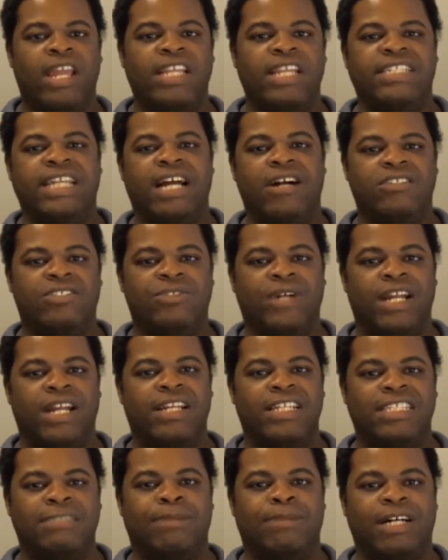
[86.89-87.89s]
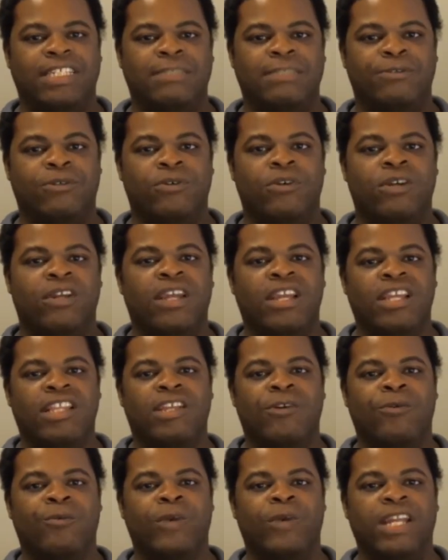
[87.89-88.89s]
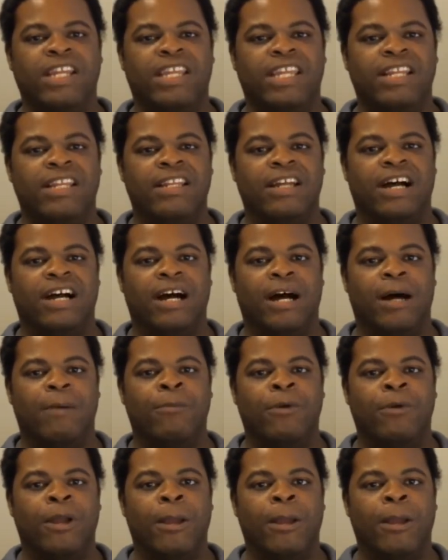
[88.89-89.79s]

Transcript: and downtrodden as possible, then we can uh,